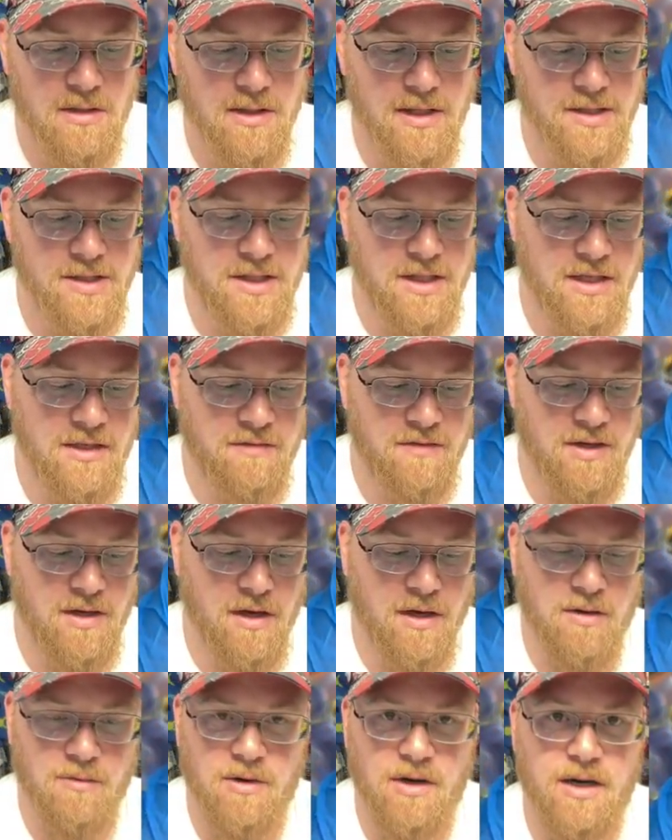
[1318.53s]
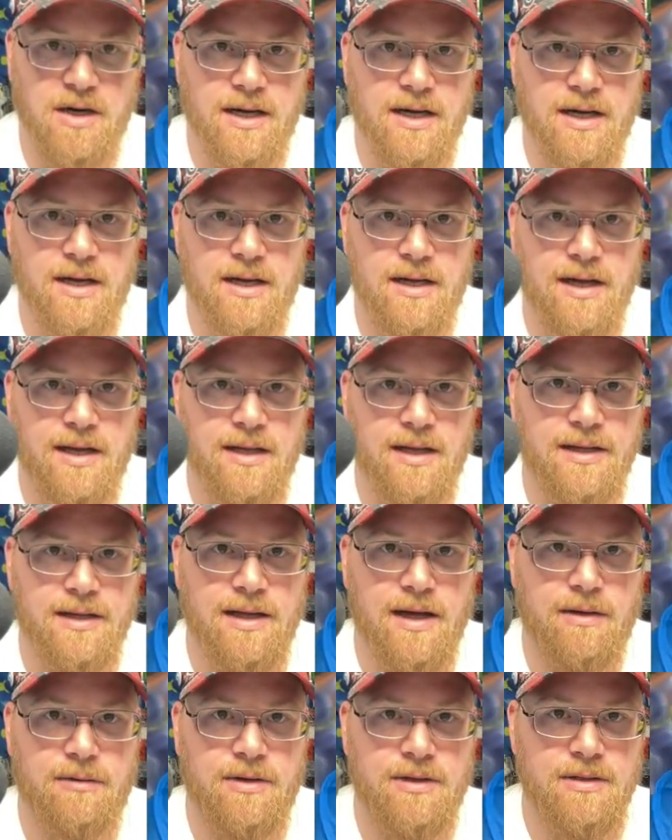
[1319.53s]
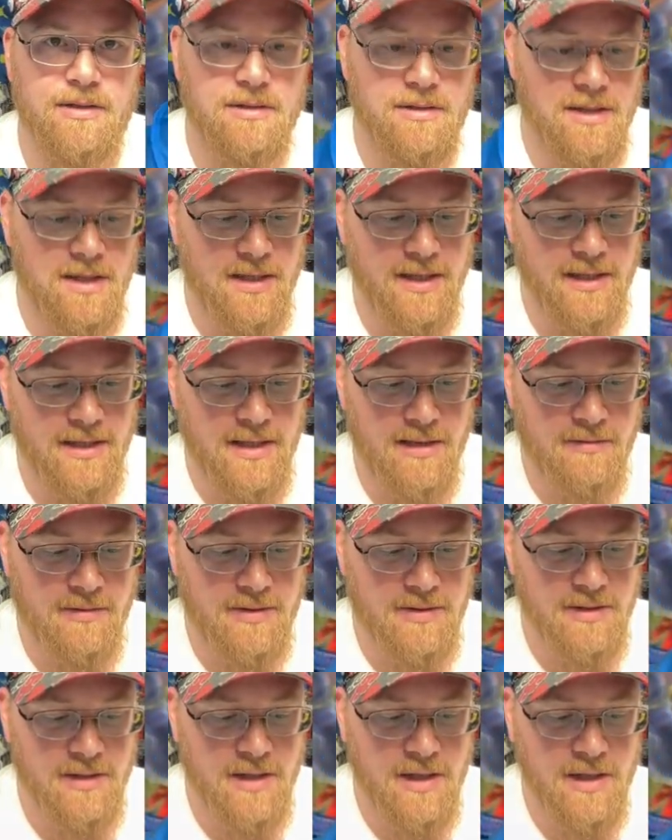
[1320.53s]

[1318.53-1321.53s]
Nice Eevee artwork. I kind of I like that one. I like that one.